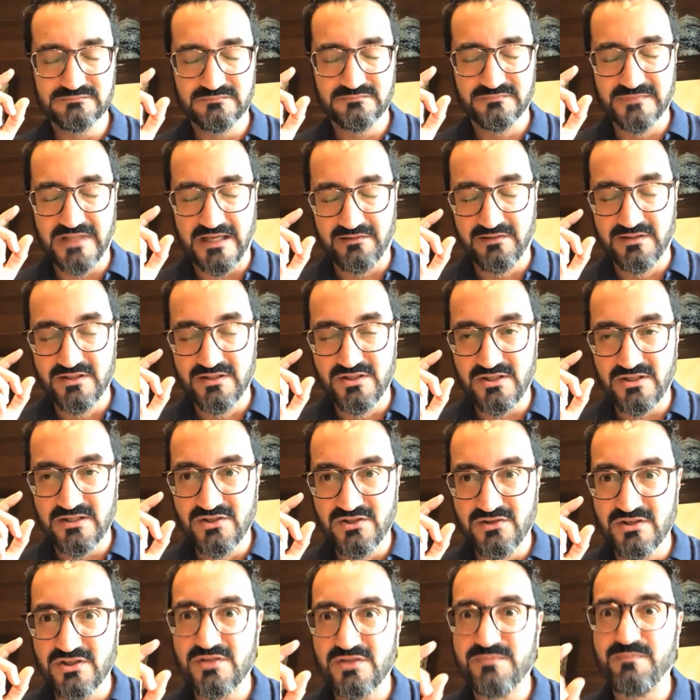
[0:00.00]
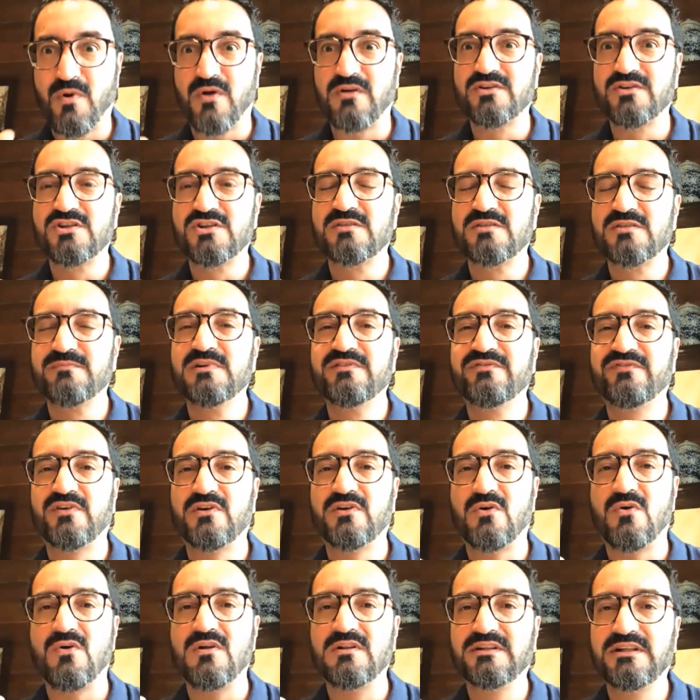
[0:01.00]
that is responsible for
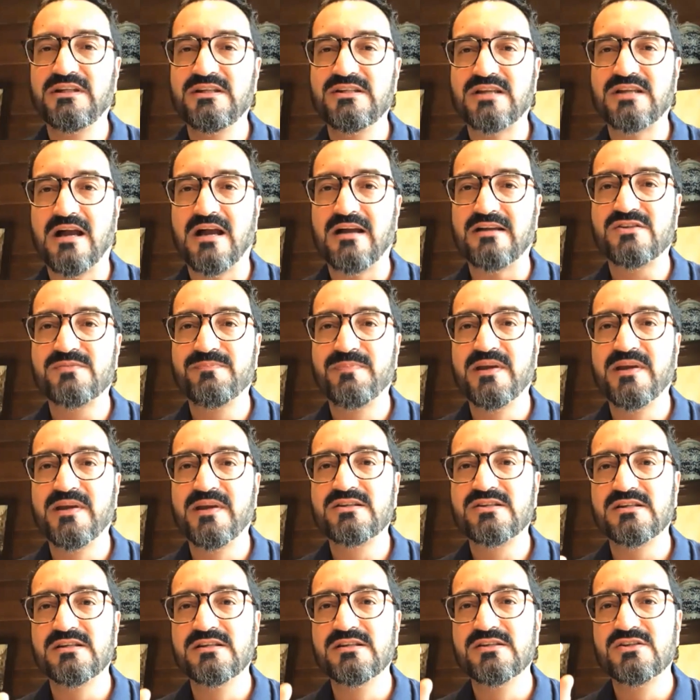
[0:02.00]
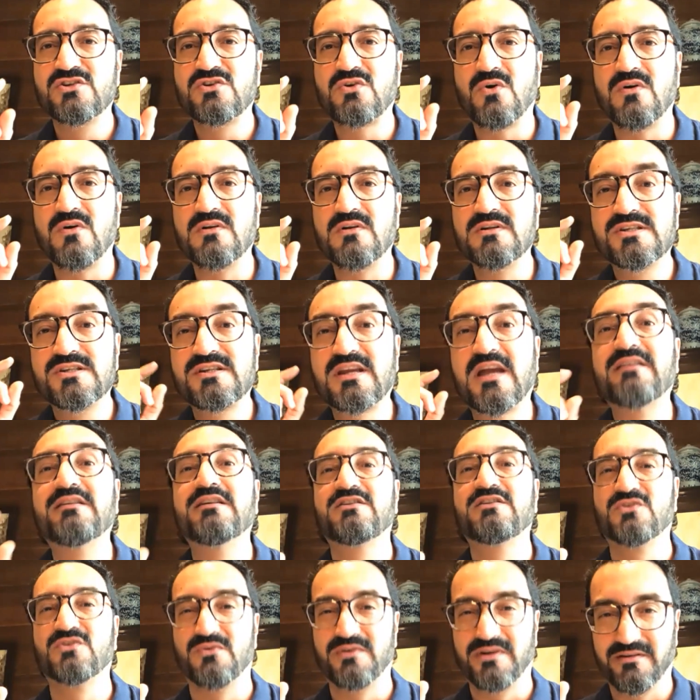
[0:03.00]
all these aspects is called
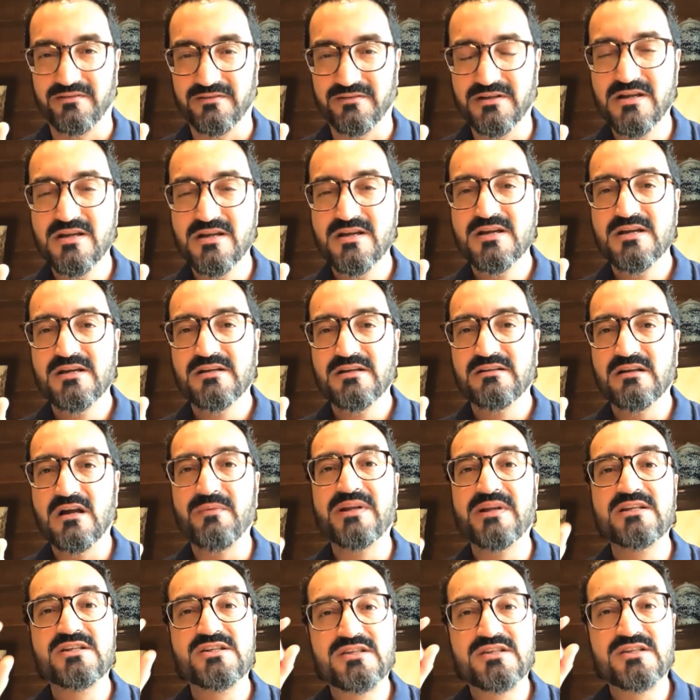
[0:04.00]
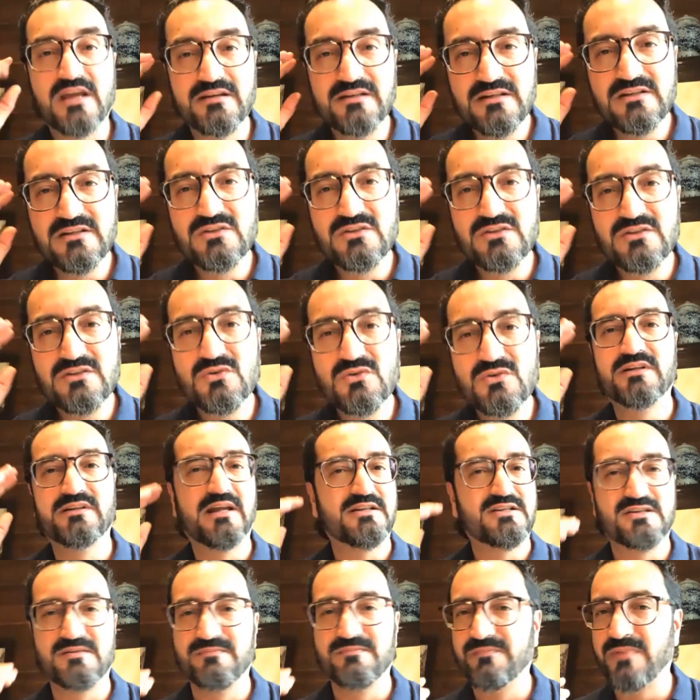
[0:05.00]
serotonin. Now, when serotonin
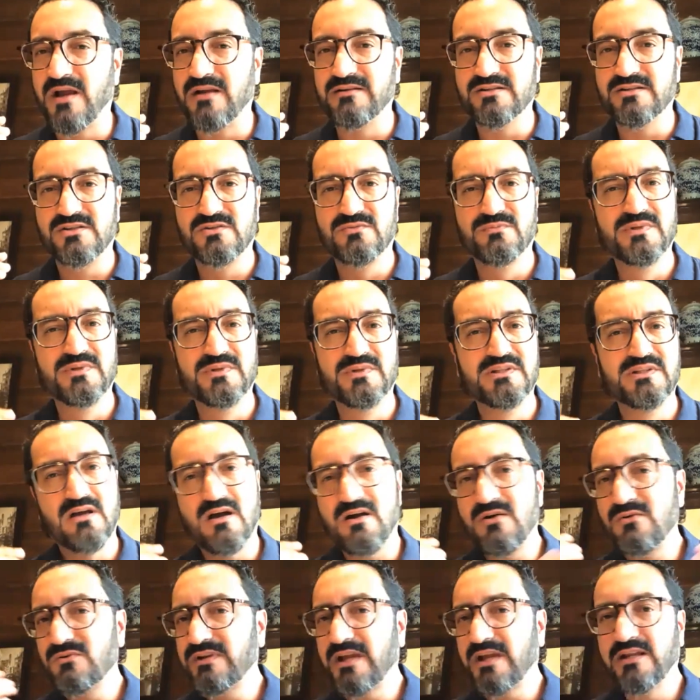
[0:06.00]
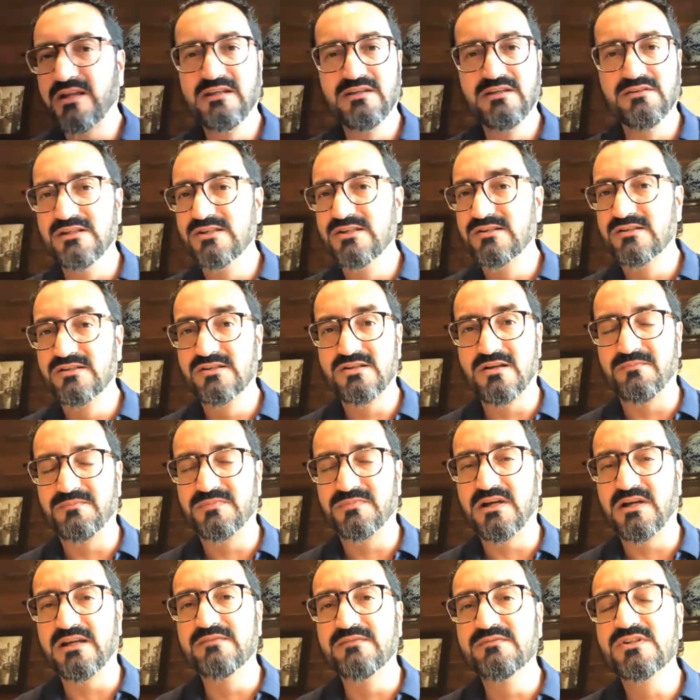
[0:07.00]
gets imbalanced without any reason,
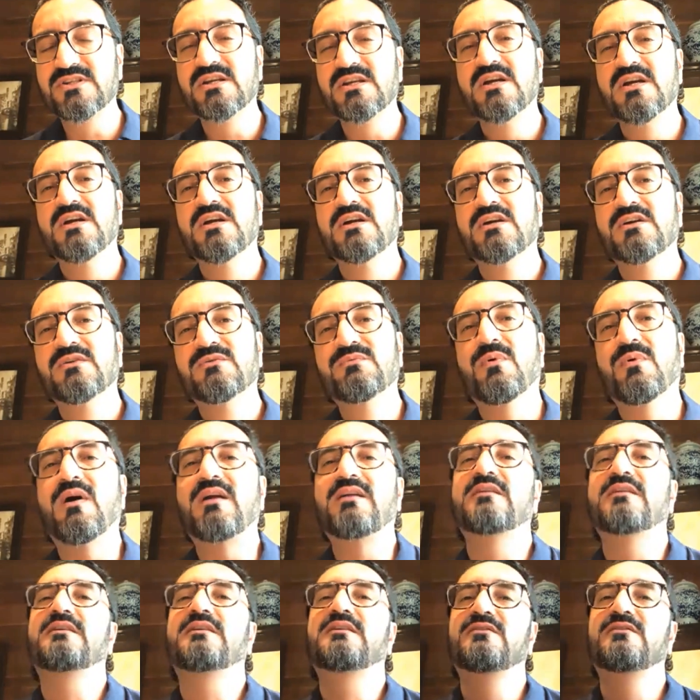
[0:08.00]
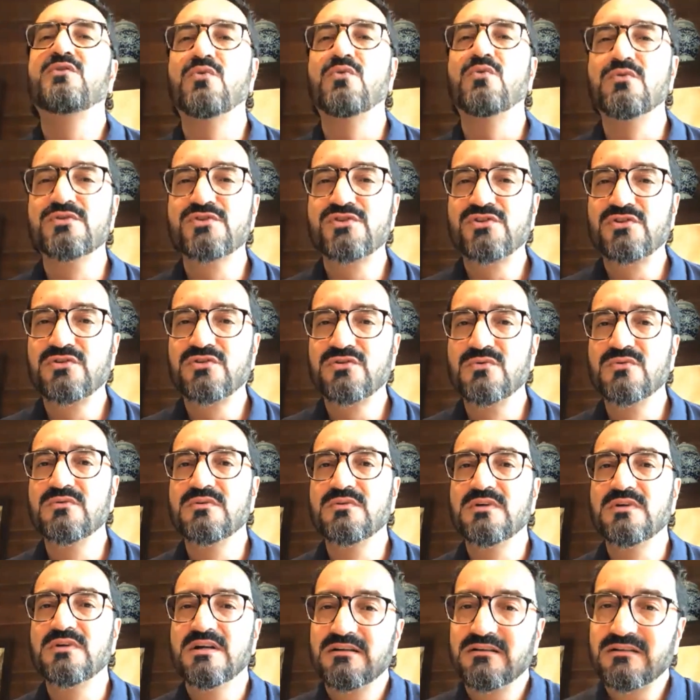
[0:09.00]
sometimes one goes through
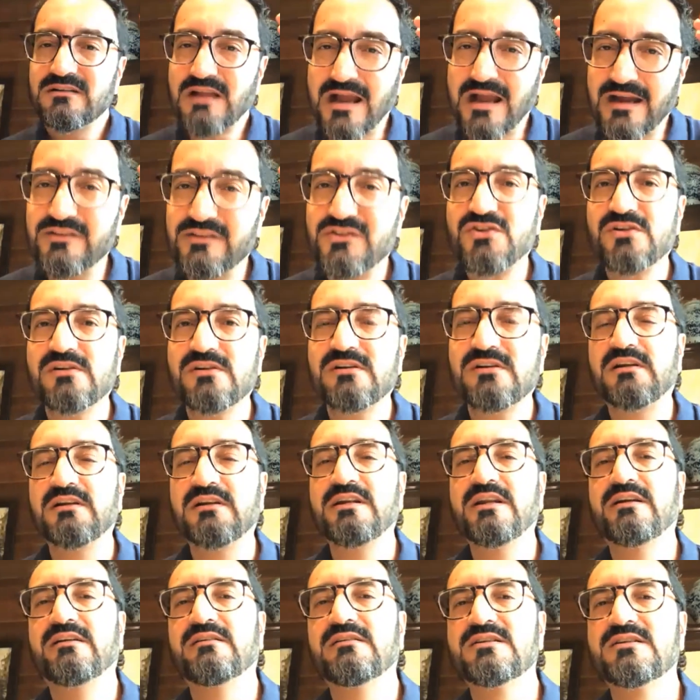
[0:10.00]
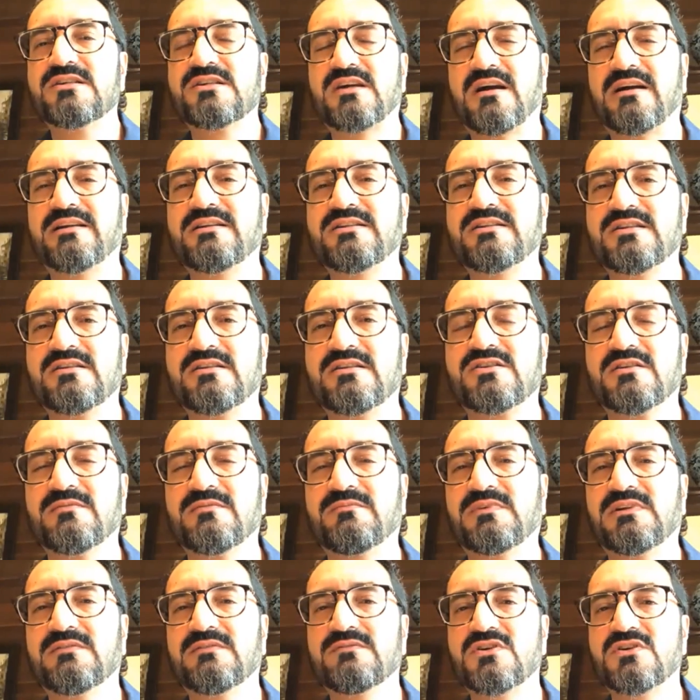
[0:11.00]
actual clinical signs and
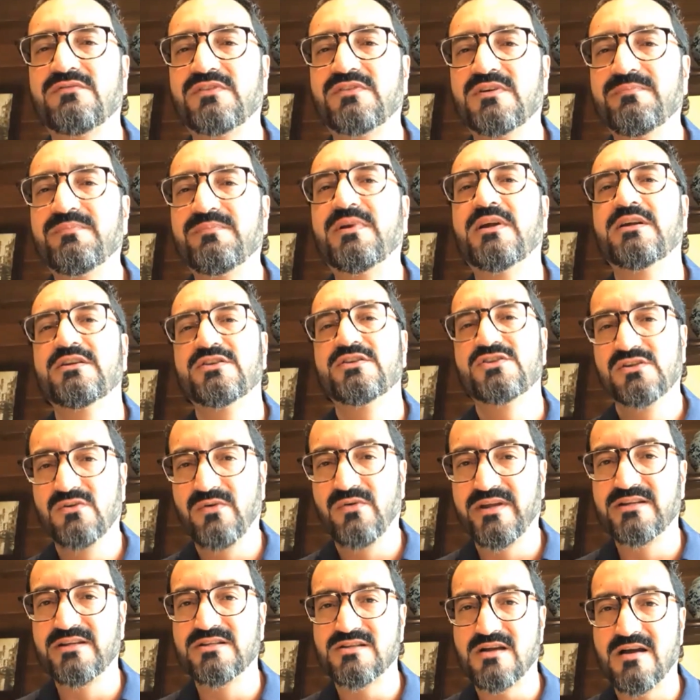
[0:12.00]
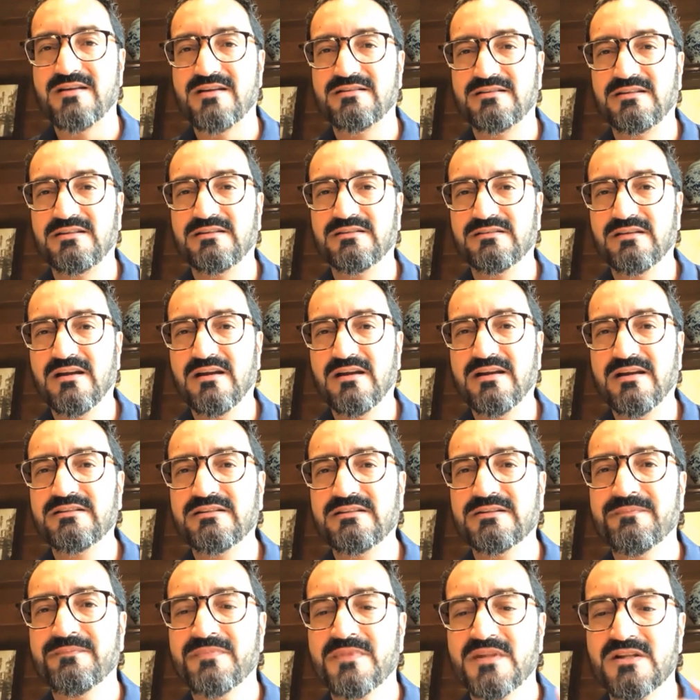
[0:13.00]
symptoms of depression or anxiety, right?
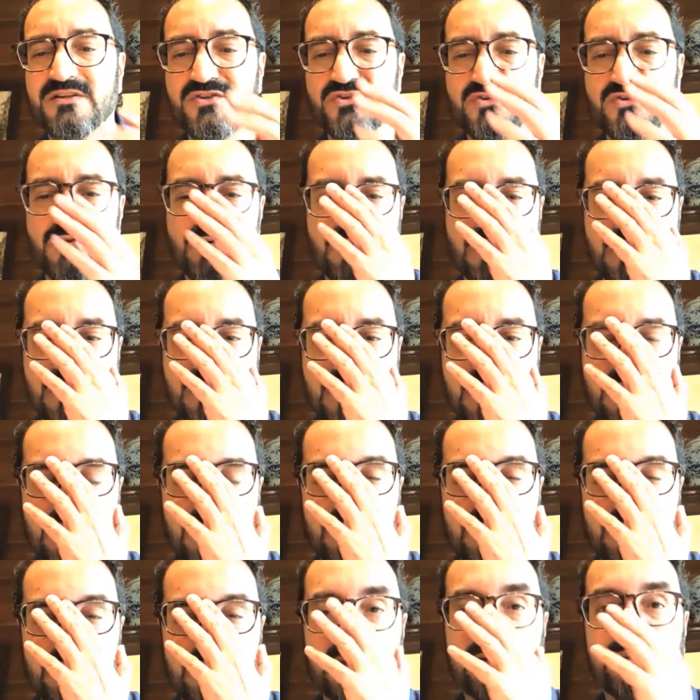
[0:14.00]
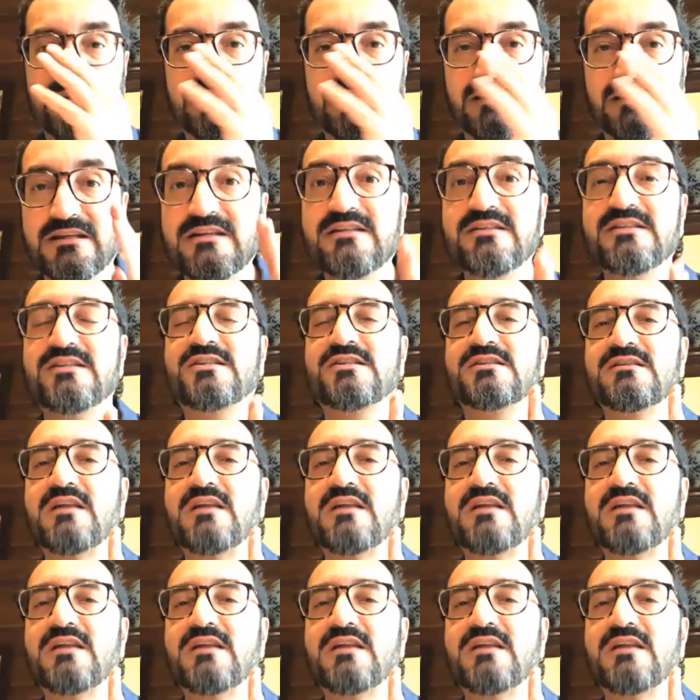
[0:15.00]
So it is